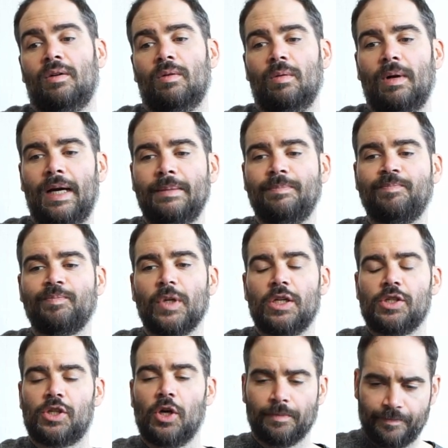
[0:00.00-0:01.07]
Right?
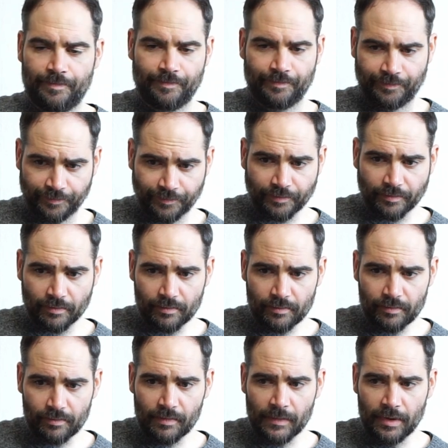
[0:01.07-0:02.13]
So
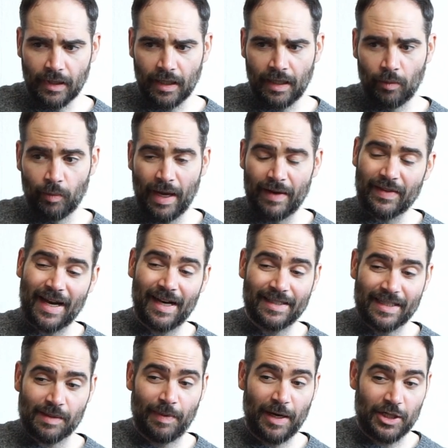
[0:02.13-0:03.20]
we have that
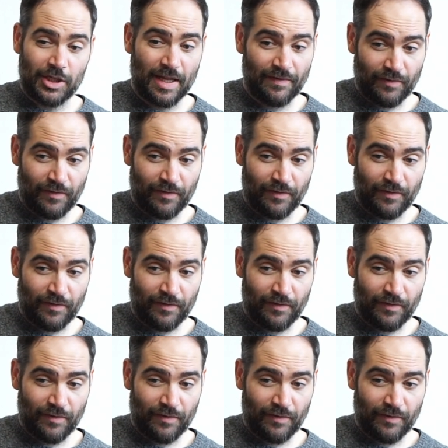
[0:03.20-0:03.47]
anticipation.